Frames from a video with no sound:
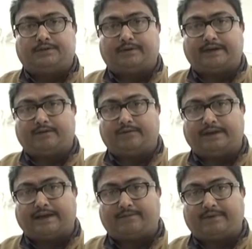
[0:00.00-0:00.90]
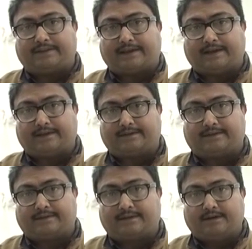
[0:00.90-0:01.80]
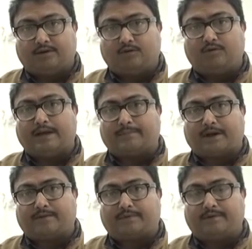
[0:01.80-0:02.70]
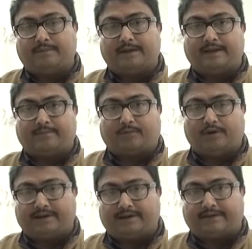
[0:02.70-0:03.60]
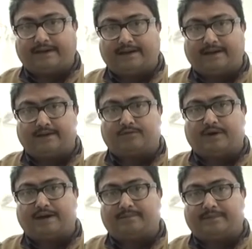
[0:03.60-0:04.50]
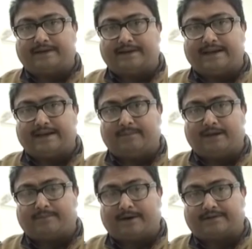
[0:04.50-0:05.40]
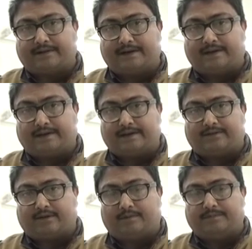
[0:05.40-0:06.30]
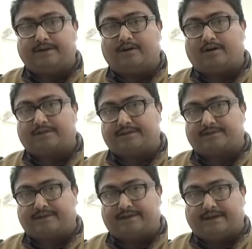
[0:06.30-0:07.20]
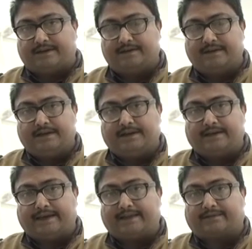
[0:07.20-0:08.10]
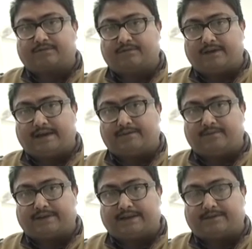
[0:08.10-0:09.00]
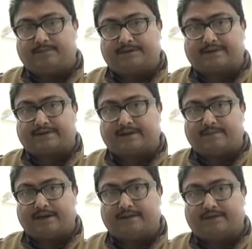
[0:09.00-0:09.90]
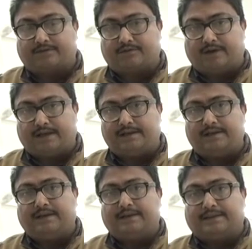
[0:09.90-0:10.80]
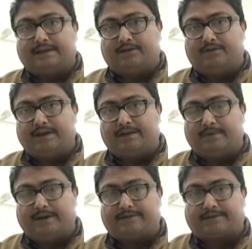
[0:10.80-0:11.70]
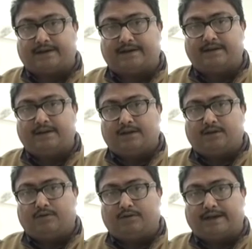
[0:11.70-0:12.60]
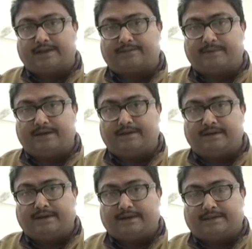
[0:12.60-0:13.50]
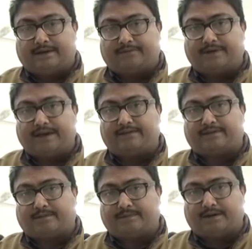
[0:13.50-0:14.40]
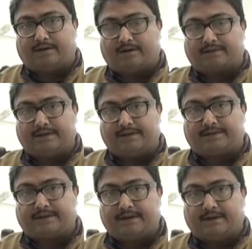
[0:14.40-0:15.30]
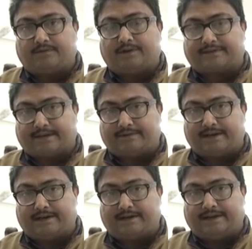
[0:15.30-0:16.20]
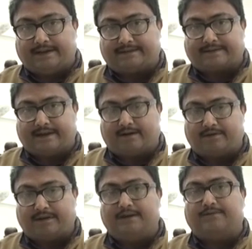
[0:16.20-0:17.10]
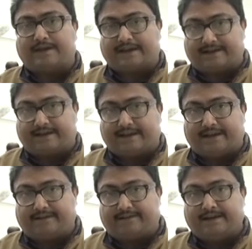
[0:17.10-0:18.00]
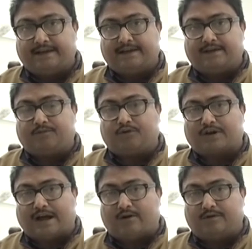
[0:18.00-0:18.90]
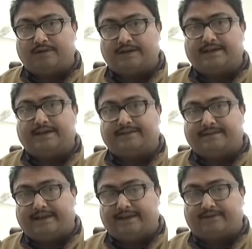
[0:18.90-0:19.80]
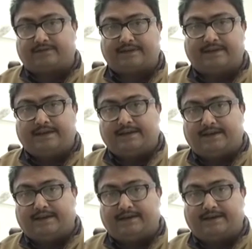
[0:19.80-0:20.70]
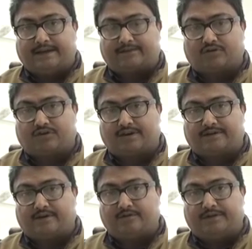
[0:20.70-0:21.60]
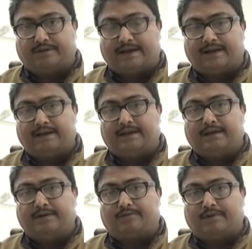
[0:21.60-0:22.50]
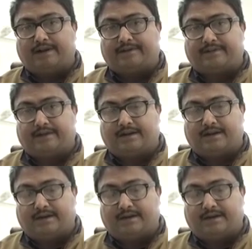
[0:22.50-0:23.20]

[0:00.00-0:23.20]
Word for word: Today we have with us who, apart from being a politician, is one of the dynamic personalities of the Northeast region. Yes, we have with us Mister Sarbananda Sonowal, the Union Minister, who has been the face of the Northeast for several years now, in fact decades, if we count his days in association with the influential,